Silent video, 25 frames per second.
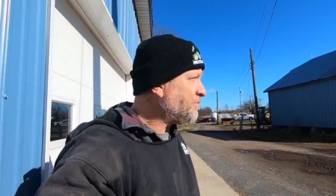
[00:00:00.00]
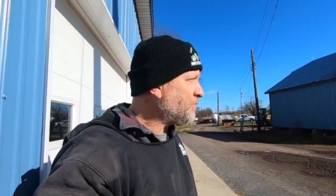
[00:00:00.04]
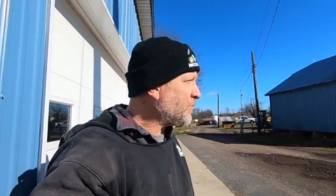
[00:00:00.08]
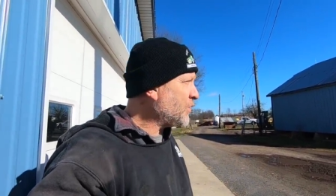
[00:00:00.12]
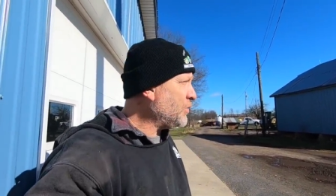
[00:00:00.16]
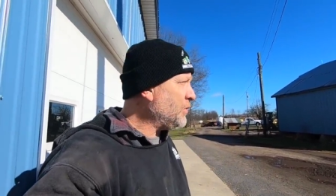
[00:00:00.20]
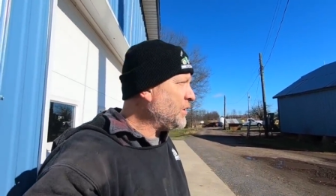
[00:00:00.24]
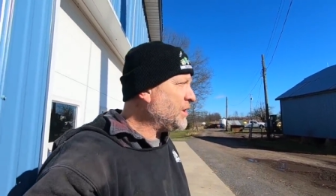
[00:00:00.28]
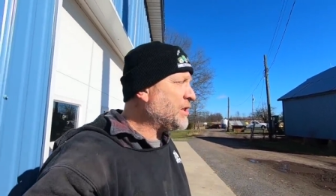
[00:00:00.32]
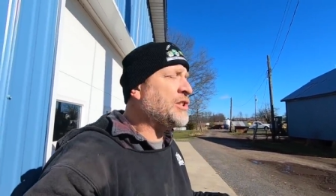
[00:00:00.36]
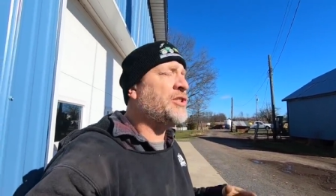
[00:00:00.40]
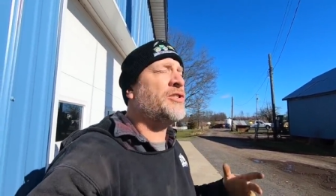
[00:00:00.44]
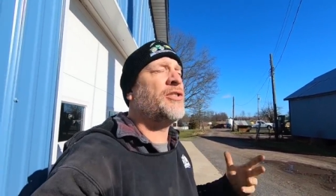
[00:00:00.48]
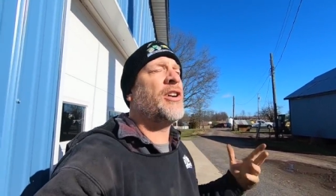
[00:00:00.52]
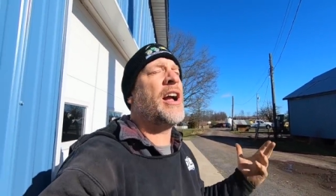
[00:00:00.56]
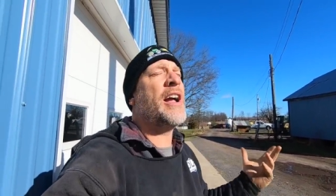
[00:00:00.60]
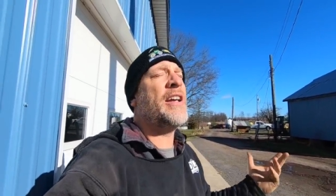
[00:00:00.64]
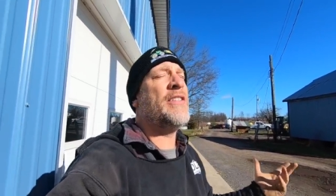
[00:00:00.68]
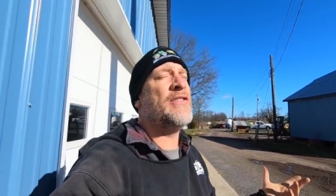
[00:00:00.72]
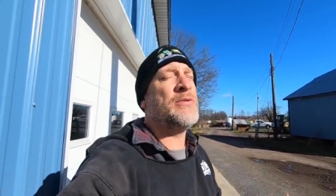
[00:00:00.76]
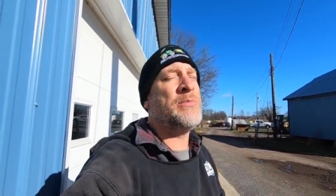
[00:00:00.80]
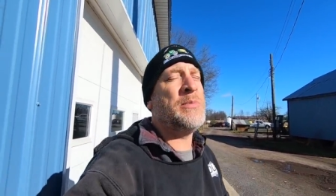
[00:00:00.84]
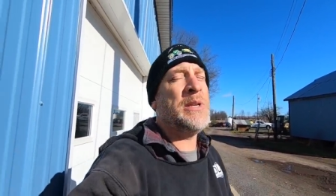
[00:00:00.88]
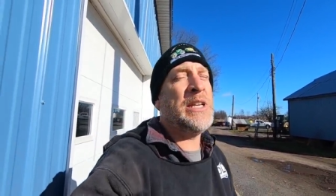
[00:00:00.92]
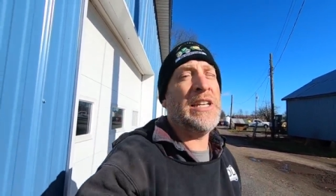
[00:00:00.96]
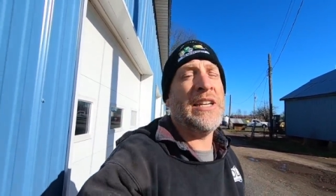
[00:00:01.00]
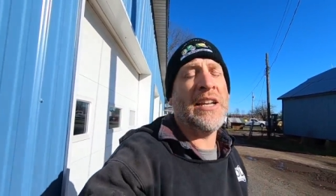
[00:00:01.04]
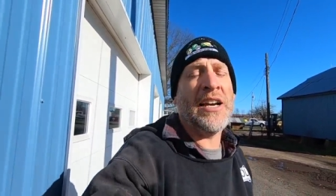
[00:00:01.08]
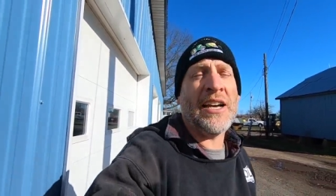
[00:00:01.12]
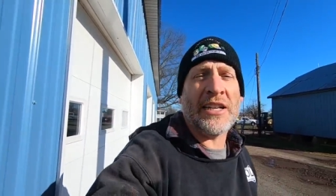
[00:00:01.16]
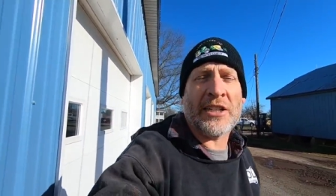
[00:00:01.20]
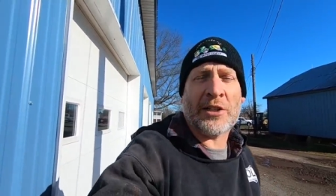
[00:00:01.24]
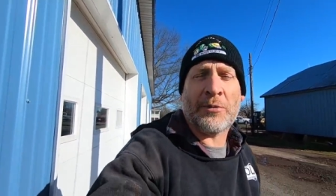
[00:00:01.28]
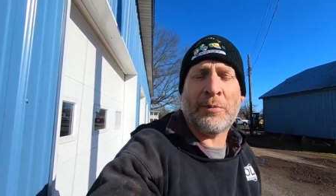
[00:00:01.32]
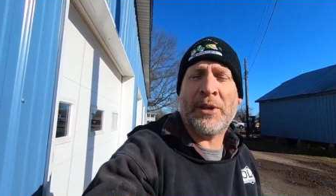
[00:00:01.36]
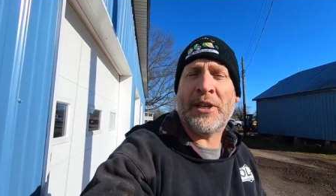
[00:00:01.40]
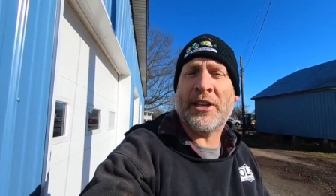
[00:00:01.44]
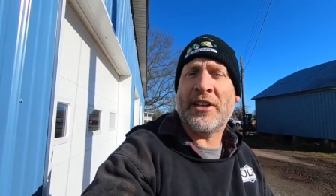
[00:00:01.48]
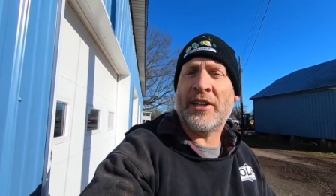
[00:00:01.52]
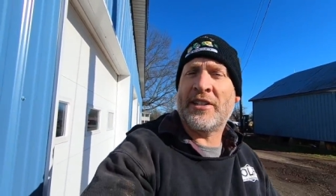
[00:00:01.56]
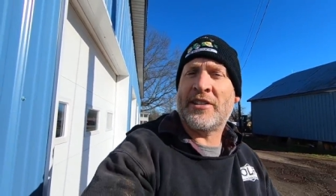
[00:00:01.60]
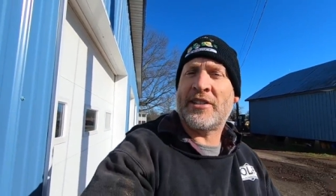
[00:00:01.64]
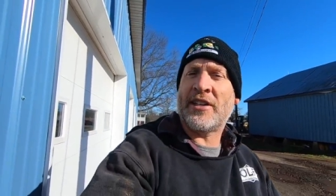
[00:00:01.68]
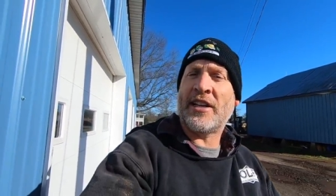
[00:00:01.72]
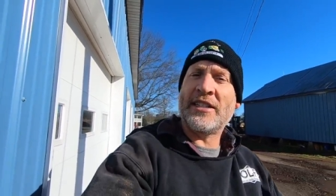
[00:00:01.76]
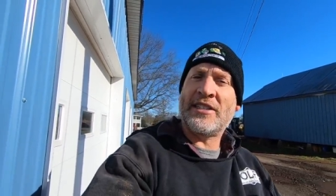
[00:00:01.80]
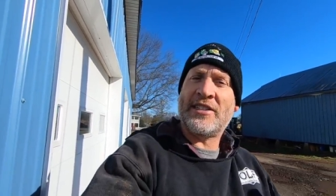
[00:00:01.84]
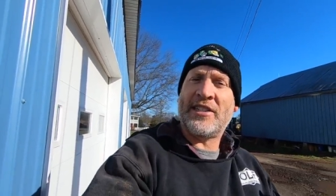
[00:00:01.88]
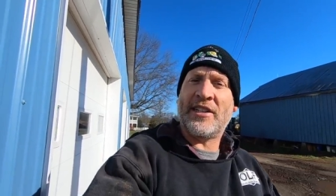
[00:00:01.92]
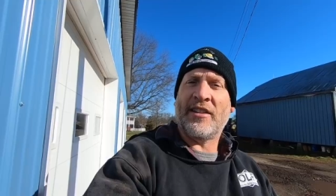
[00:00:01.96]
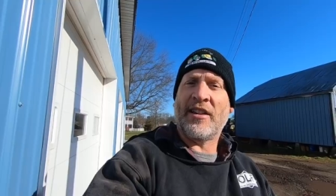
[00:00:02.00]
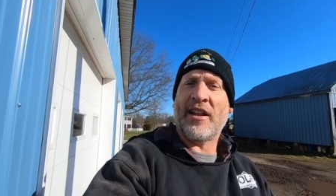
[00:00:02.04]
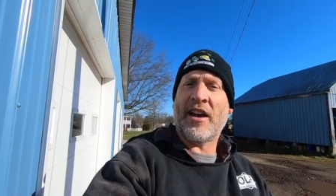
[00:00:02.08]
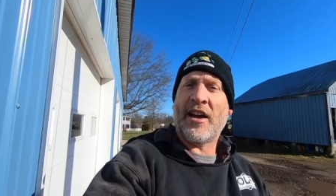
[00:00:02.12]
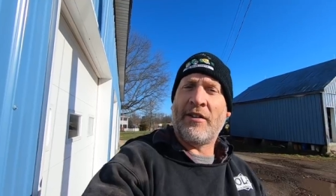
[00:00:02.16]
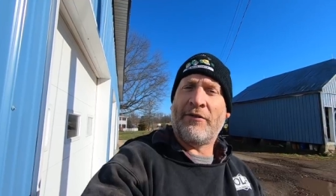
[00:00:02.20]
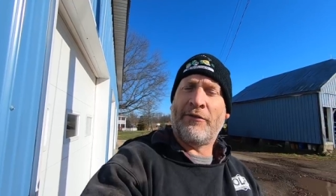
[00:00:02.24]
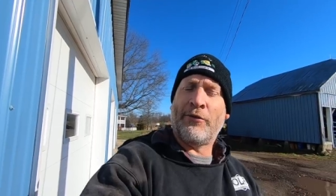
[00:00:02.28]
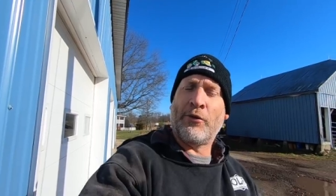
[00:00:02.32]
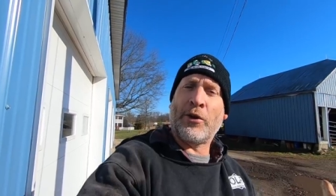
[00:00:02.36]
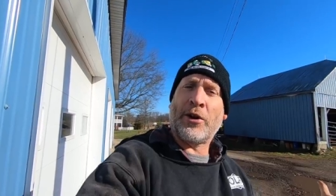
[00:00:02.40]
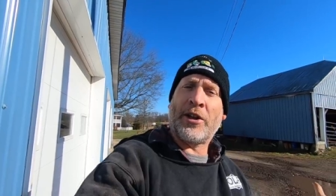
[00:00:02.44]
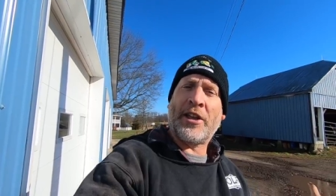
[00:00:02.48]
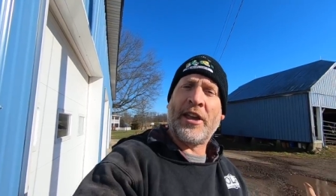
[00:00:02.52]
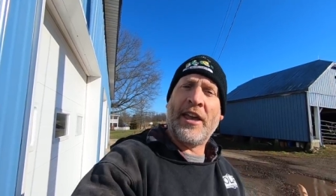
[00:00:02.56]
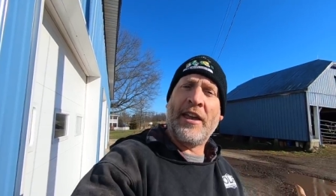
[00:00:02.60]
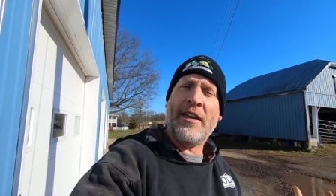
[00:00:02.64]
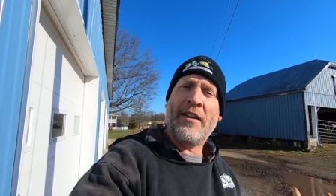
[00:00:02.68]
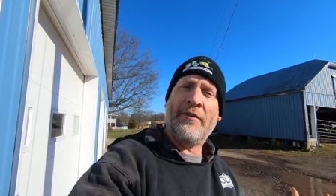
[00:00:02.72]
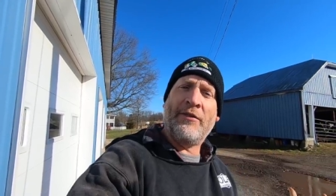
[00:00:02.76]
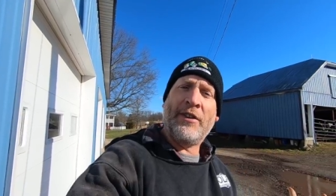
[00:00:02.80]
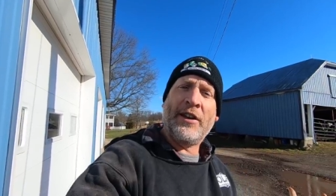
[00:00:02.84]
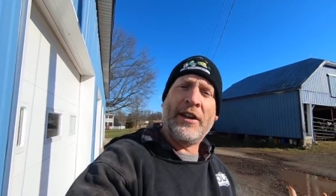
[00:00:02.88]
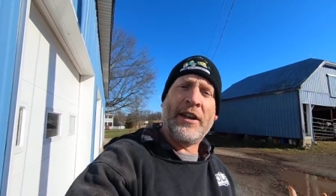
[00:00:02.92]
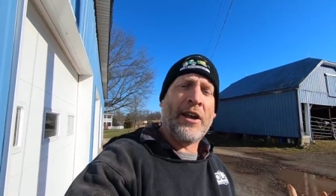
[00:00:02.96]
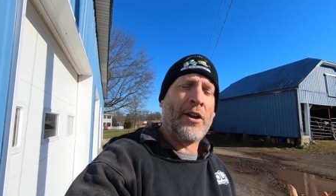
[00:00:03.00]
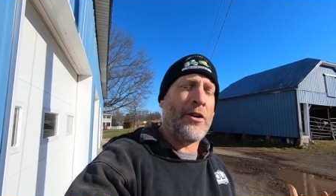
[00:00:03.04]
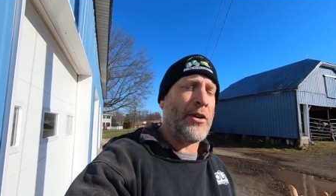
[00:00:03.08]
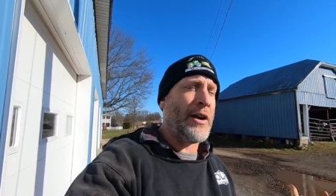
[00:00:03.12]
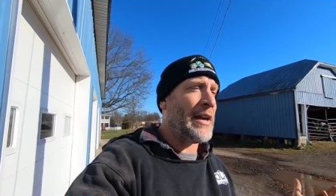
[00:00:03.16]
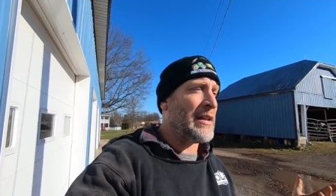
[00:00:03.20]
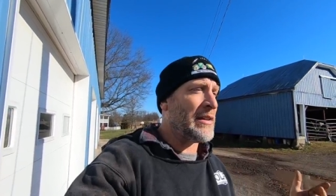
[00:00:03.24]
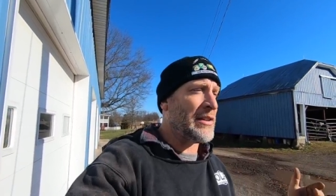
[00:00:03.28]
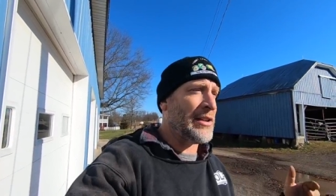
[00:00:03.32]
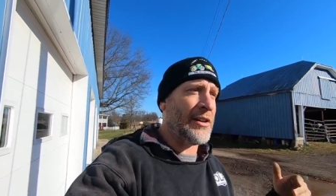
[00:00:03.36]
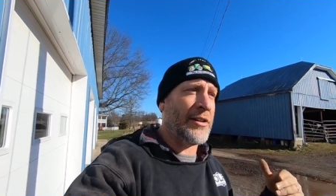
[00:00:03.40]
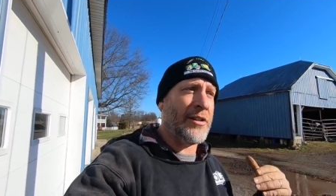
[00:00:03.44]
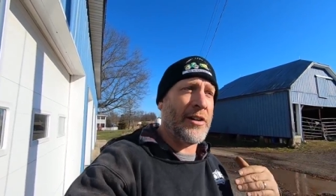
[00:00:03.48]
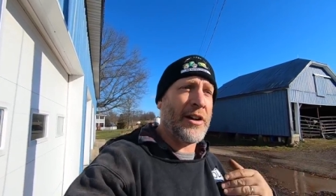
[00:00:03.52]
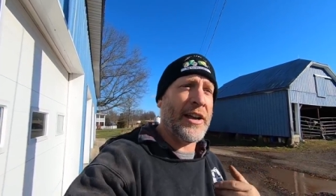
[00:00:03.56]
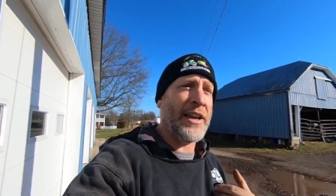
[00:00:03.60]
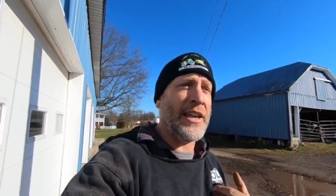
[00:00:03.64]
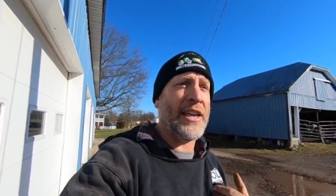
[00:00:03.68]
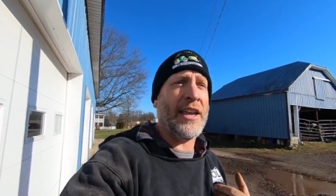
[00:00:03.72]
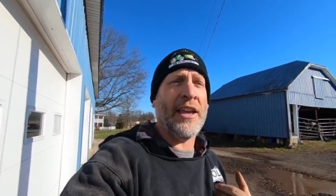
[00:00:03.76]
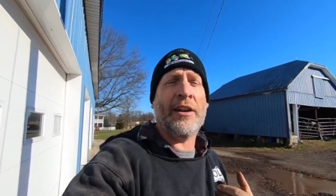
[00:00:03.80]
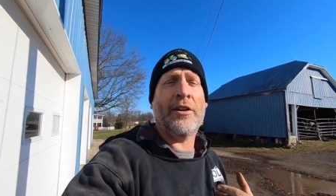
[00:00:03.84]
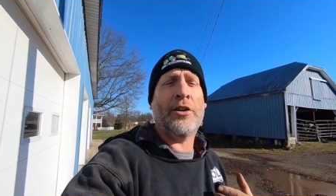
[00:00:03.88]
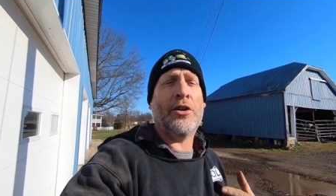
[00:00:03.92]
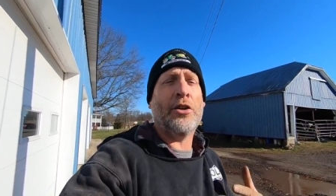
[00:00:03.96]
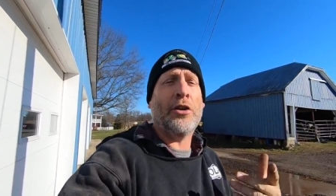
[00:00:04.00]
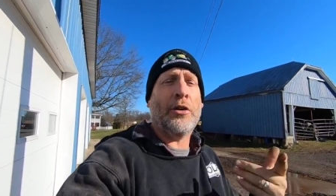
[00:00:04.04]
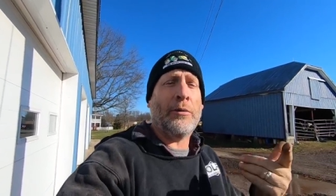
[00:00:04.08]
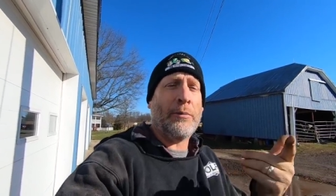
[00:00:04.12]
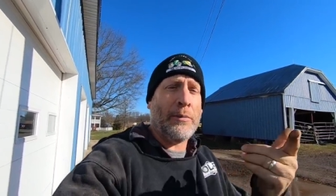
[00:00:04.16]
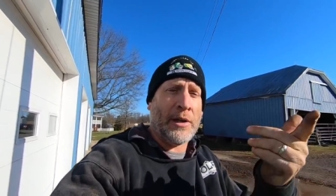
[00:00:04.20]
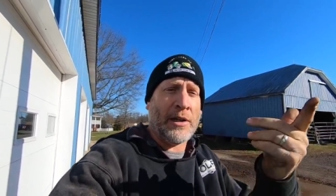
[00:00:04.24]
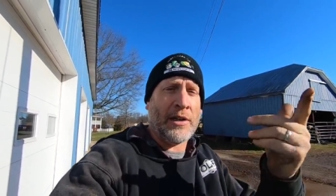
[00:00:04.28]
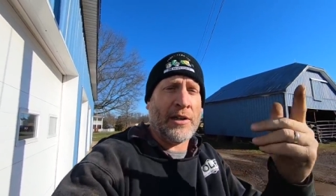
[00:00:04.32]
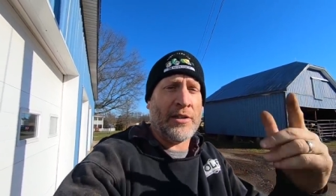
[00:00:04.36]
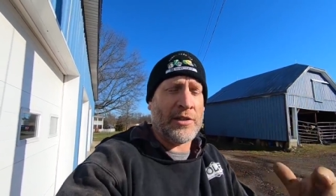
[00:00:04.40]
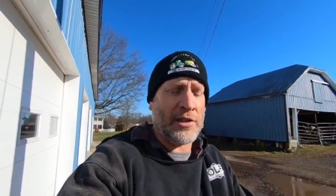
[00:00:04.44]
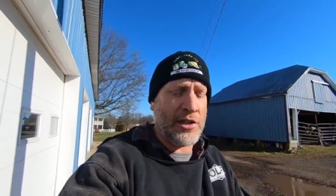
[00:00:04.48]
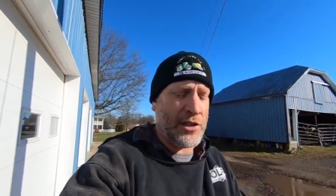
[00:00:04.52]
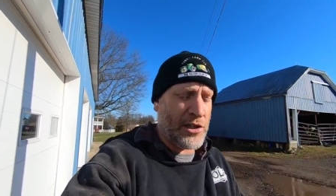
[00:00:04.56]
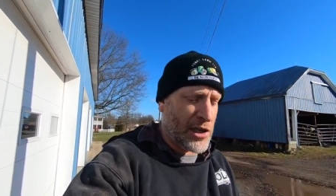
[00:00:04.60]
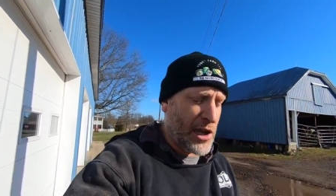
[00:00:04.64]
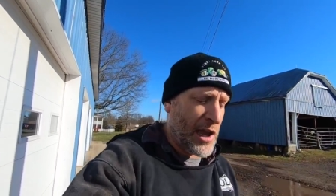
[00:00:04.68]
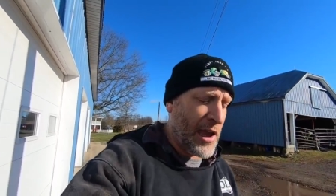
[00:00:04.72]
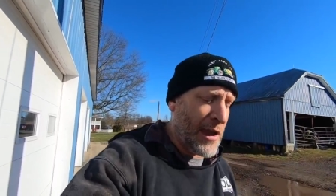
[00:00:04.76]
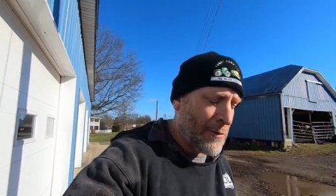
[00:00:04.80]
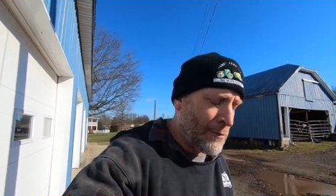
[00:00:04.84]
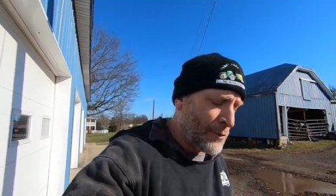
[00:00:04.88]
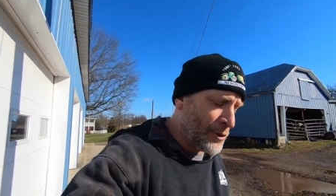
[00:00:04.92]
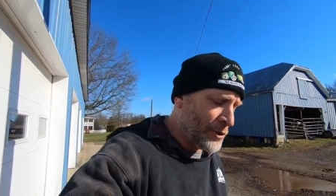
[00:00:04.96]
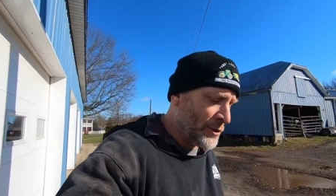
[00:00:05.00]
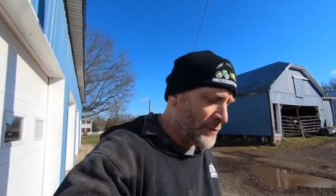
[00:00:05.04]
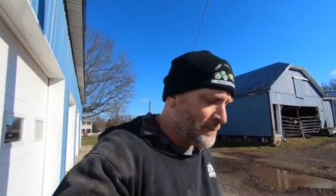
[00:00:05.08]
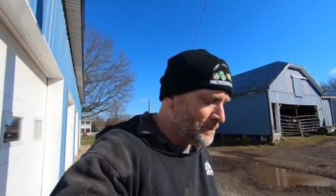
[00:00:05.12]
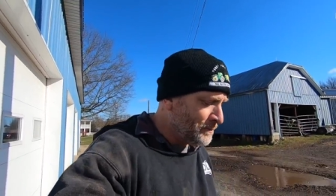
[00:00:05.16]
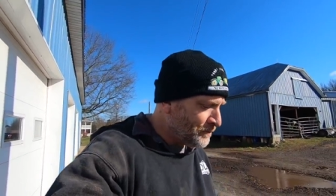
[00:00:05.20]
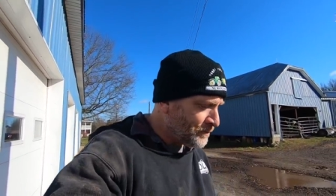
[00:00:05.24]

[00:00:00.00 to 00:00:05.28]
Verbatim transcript: which drives me nuts because I see a lot of 4K video out there and I can't do it because these cameras.